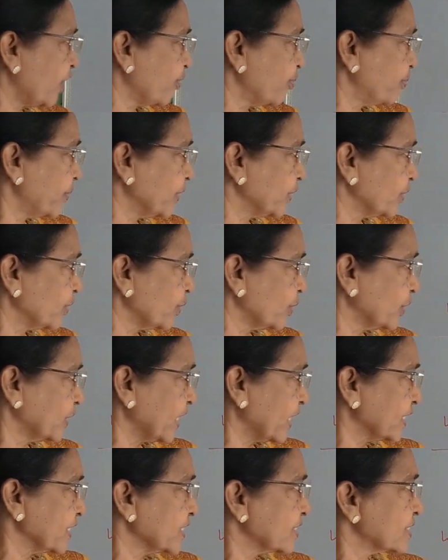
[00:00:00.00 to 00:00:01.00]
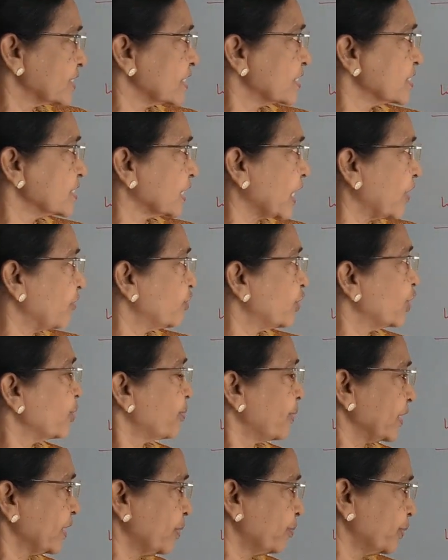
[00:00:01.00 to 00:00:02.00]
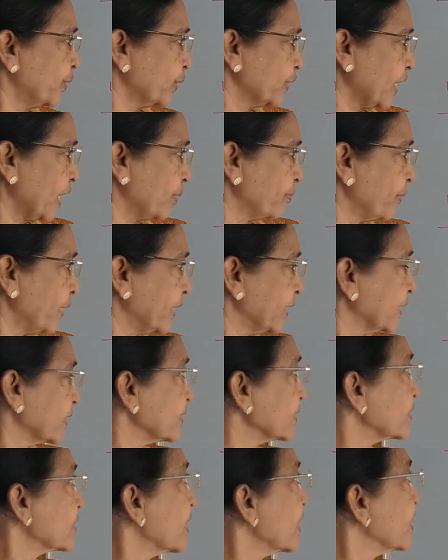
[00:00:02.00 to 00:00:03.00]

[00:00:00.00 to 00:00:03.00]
of petrol, the distance covered by the motorbike is